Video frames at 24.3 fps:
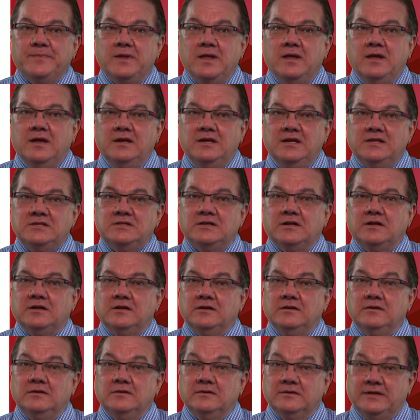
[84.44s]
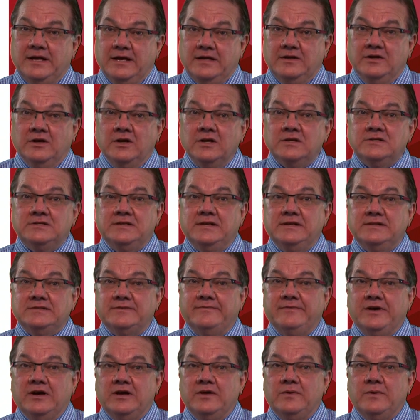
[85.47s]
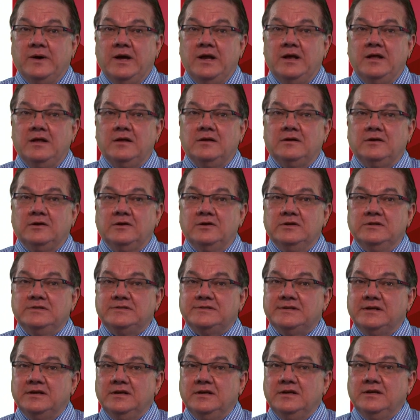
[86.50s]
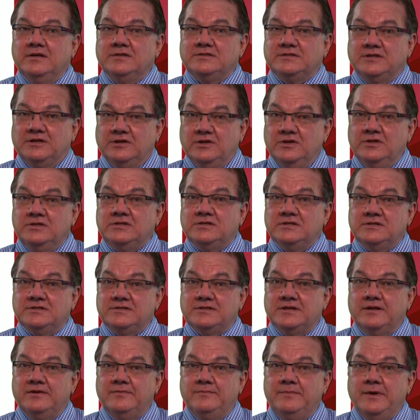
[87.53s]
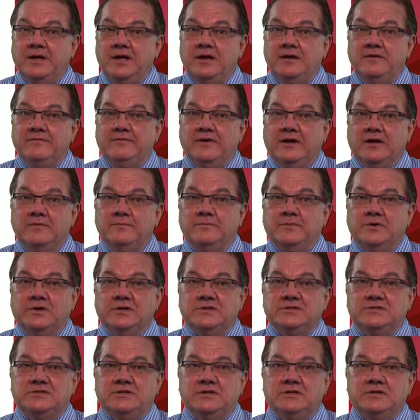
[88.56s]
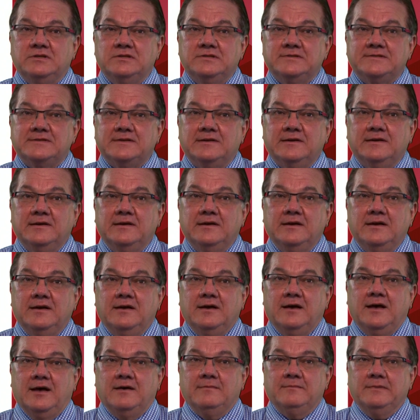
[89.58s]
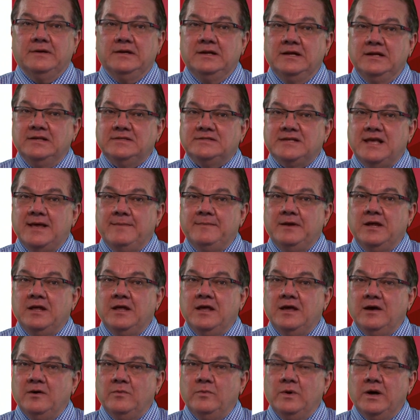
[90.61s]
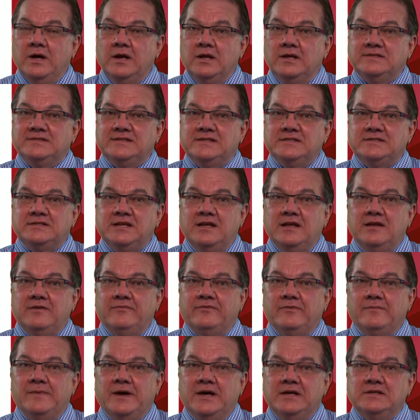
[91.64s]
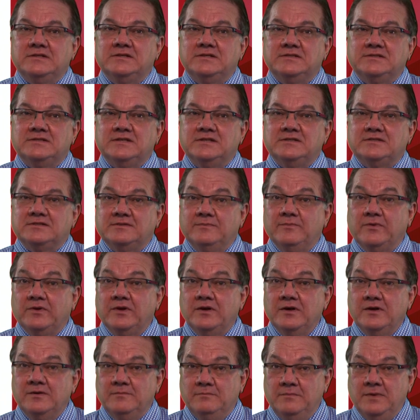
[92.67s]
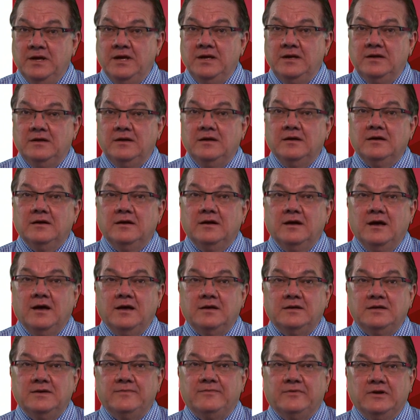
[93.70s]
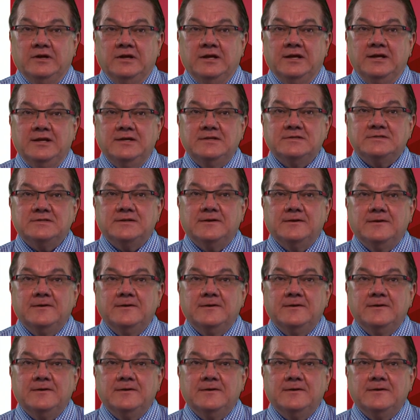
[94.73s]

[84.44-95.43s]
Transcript: In digital technologies, evaluating includes solutions that have been developed by students and examining how well existing information systems meet our different needs.